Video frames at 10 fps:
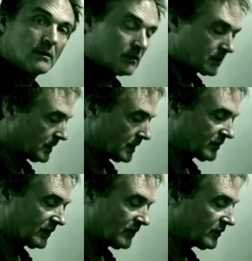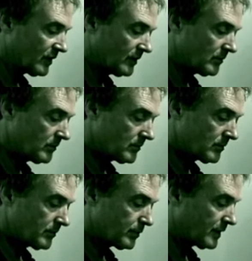Okay, let's take this note,
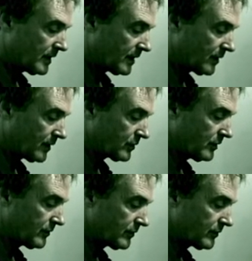put it down an octave.